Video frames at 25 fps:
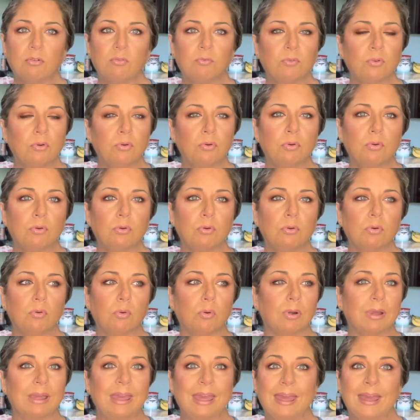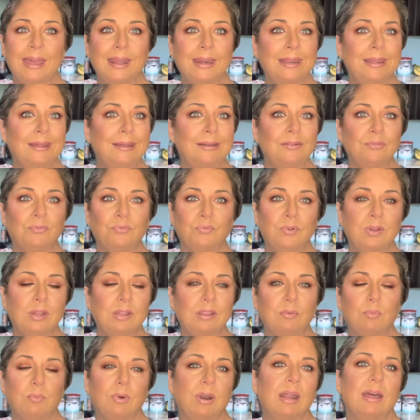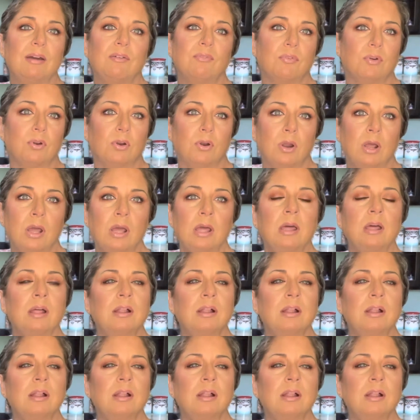food or canning, freeze, whatever,